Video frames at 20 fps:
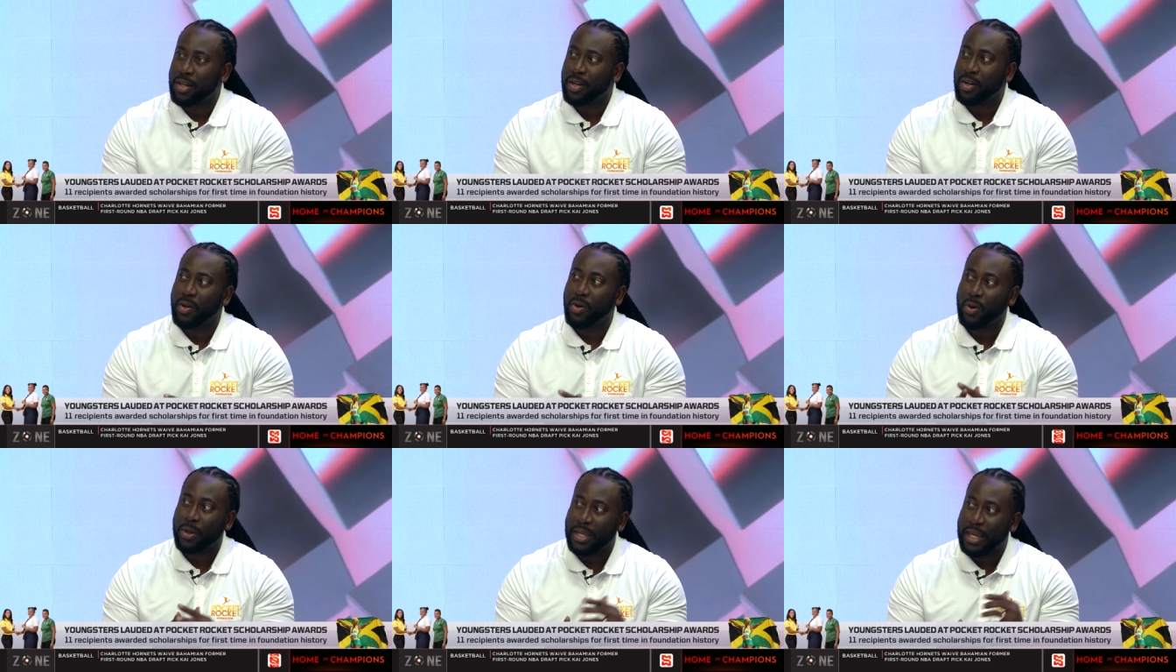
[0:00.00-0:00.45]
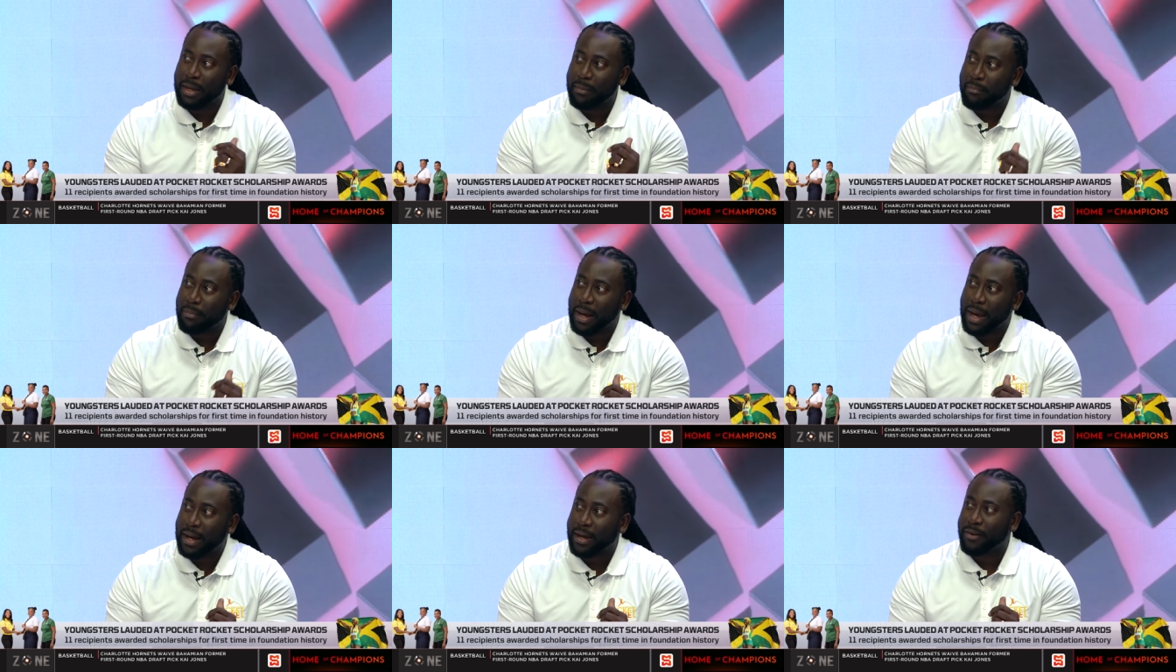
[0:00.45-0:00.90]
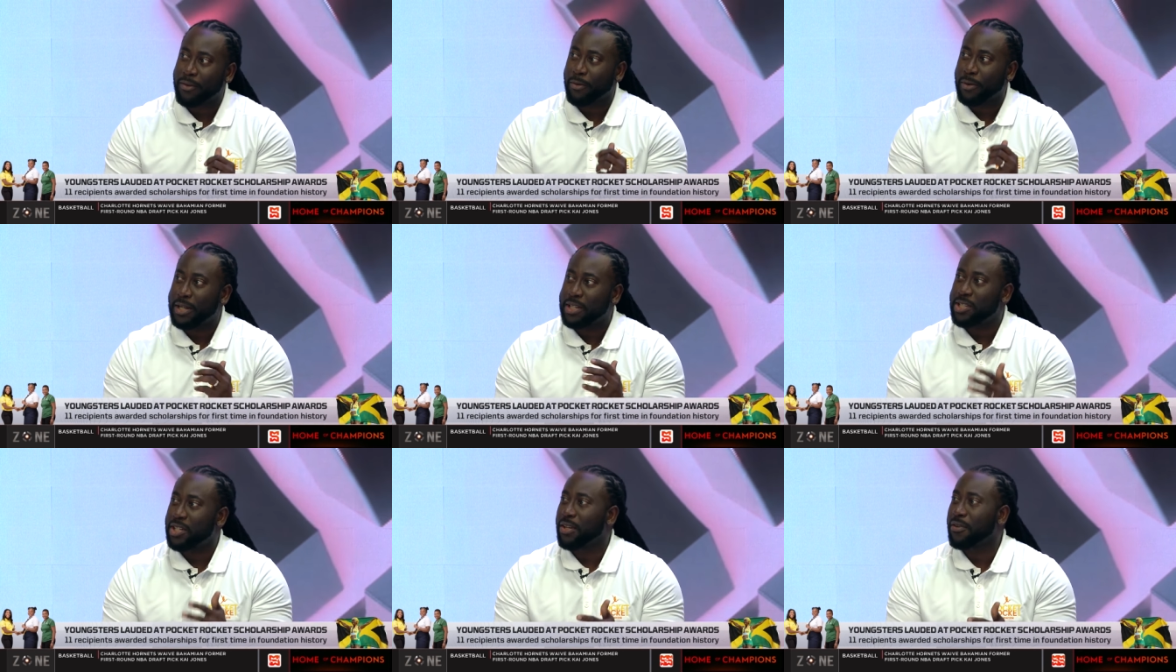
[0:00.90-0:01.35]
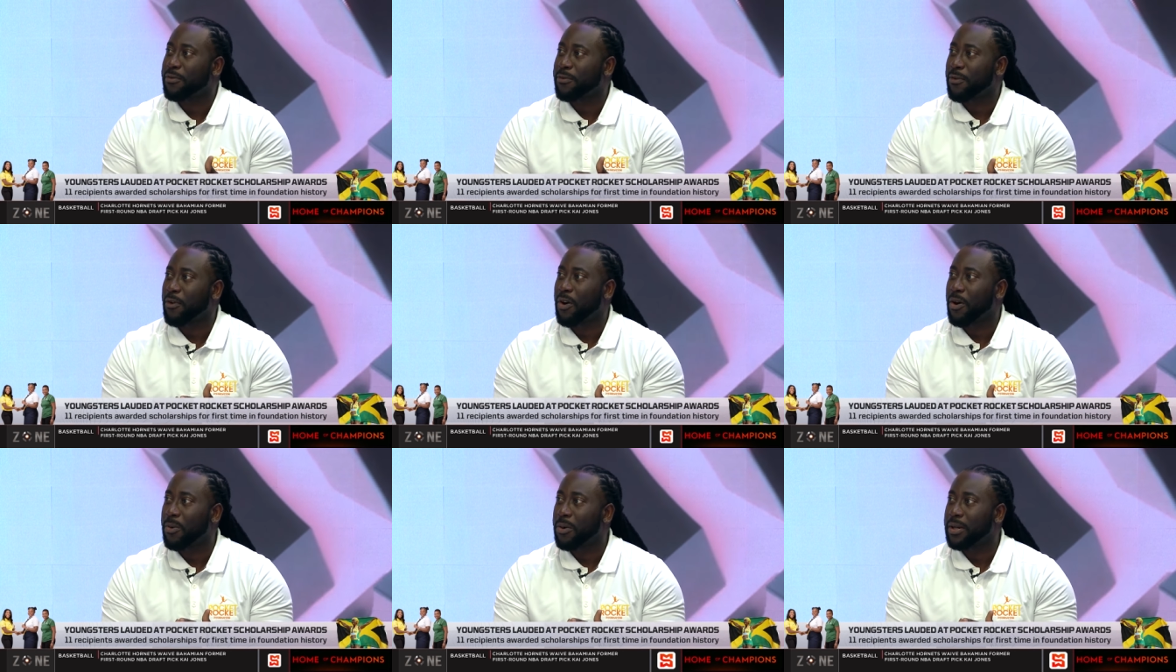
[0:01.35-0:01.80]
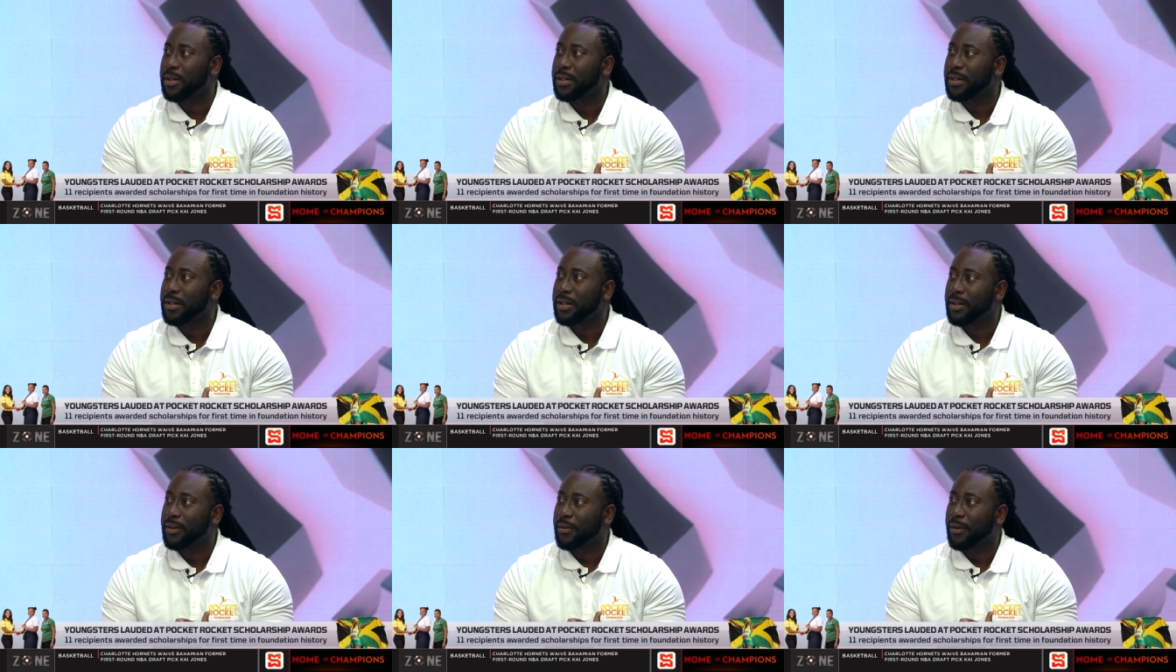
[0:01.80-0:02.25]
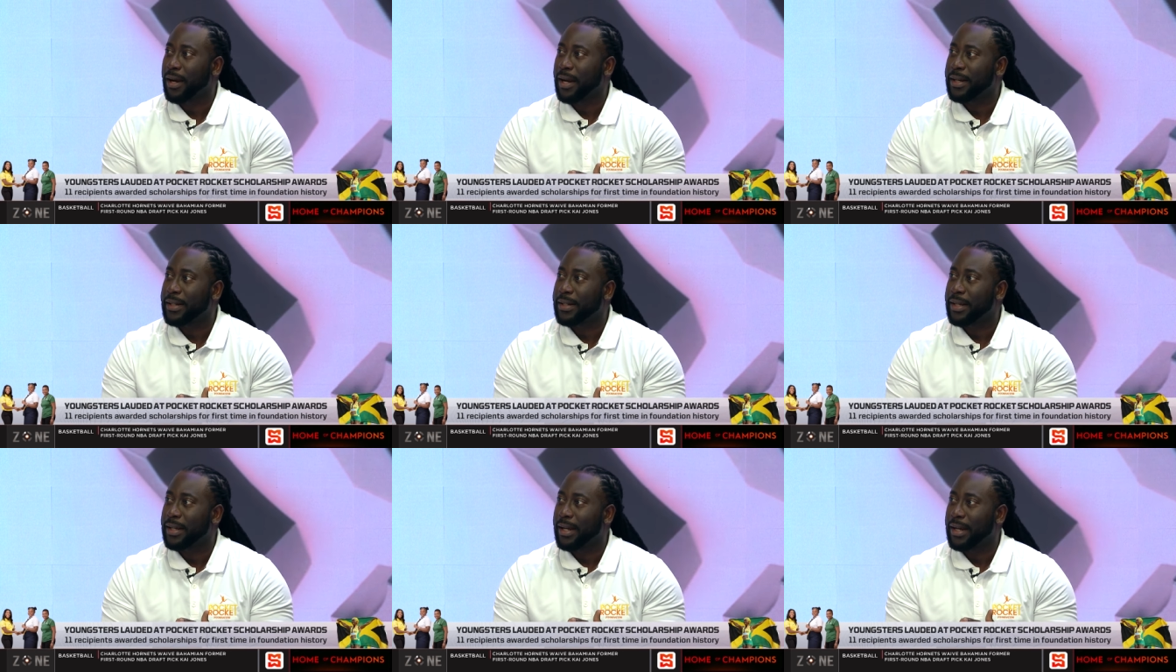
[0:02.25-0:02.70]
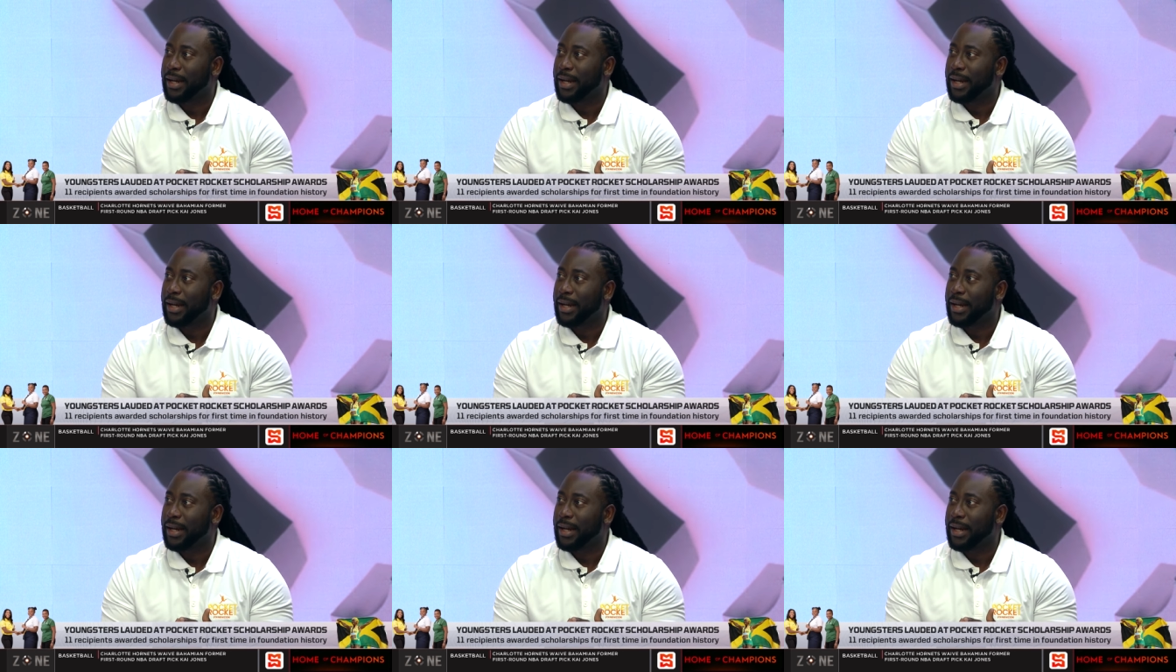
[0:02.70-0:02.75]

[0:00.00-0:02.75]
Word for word: looking back, reaching forward right?